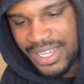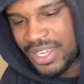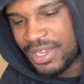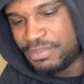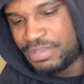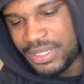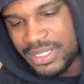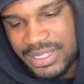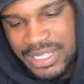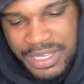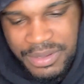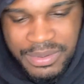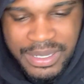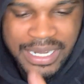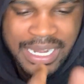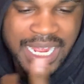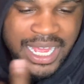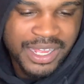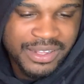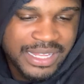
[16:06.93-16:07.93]
Put them
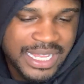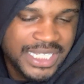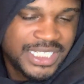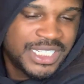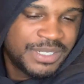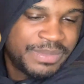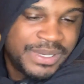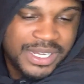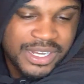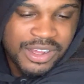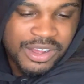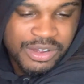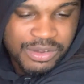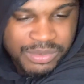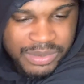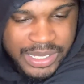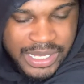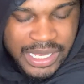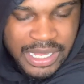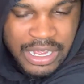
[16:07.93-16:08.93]
now. They should be the
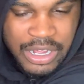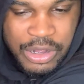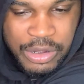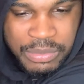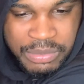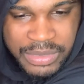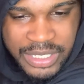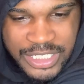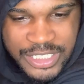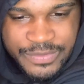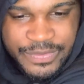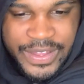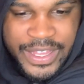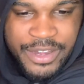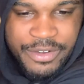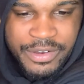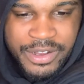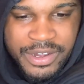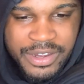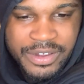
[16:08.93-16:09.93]
only homeless
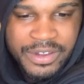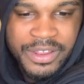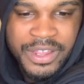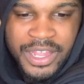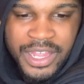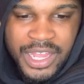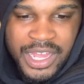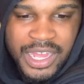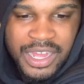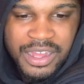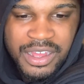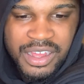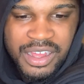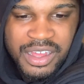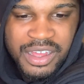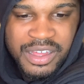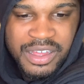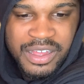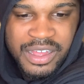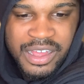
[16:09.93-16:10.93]
veteran
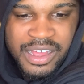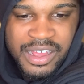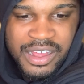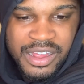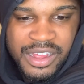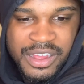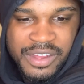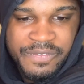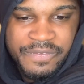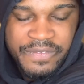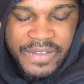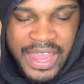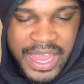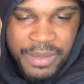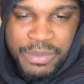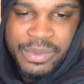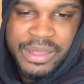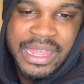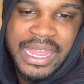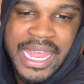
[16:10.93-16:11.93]

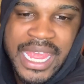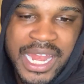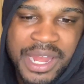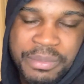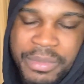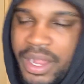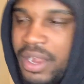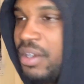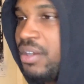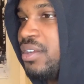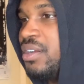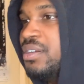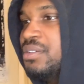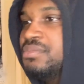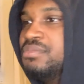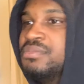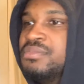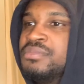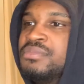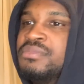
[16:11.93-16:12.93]
family in America.
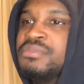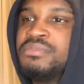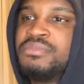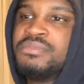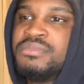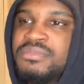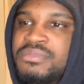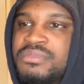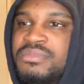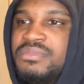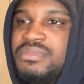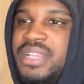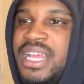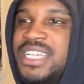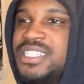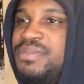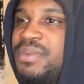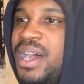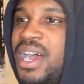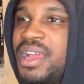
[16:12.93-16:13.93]

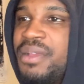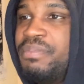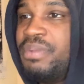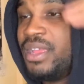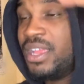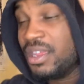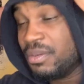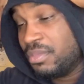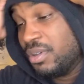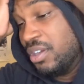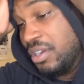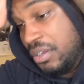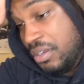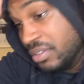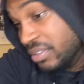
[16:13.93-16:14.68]
That's my opinion, bro.